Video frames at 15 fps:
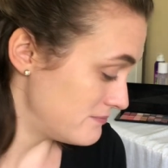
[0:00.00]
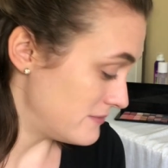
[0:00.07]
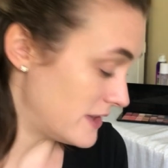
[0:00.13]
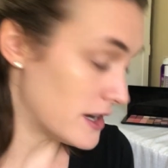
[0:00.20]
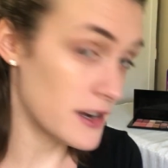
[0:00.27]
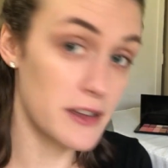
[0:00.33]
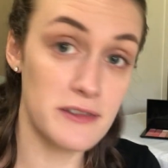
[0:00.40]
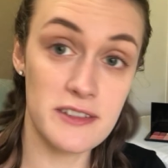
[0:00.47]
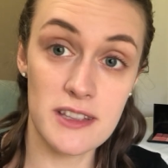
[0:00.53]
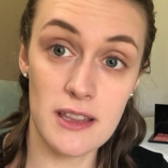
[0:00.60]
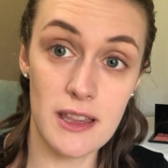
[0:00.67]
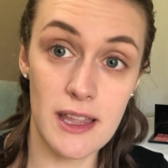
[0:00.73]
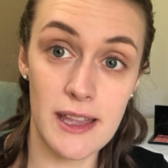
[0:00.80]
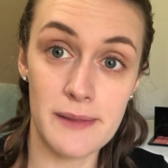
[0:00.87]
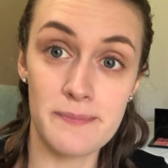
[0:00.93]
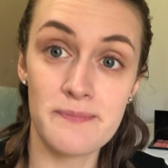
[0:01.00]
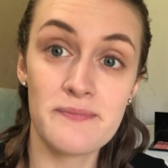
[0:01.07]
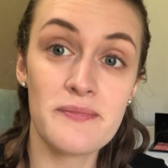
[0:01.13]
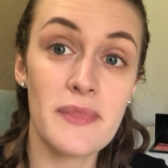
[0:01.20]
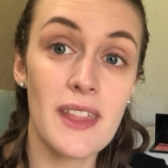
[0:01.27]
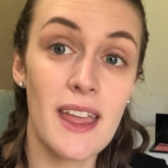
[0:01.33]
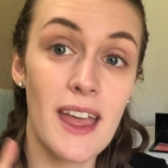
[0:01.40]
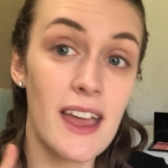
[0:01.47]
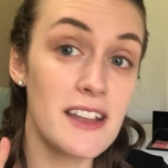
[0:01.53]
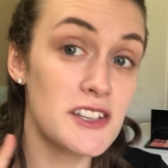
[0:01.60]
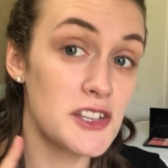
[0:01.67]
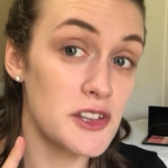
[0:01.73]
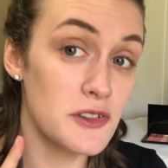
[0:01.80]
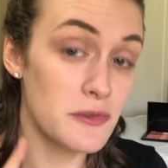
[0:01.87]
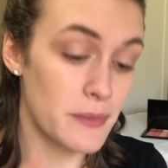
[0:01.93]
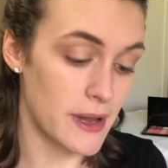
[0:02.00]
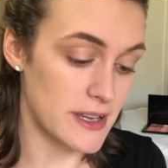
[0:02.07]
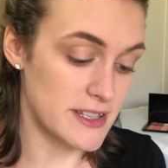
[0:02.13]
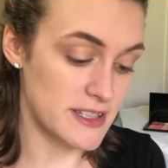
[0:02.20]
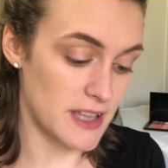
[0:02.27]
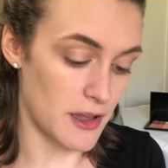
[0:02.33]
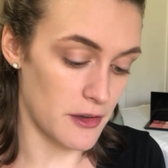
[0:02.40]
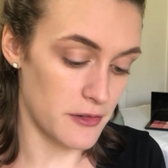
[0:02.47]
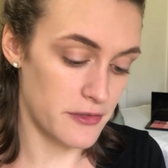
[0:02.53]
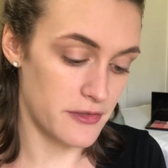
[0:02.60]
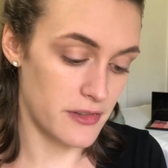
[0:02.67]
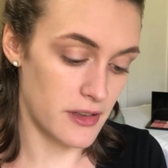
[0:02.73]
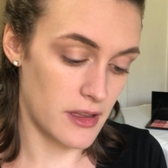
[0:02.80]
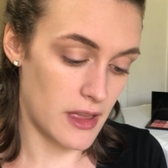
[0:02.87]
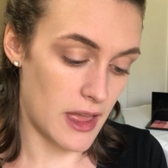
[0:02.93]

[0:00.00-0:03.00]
there goes the lid, to myself.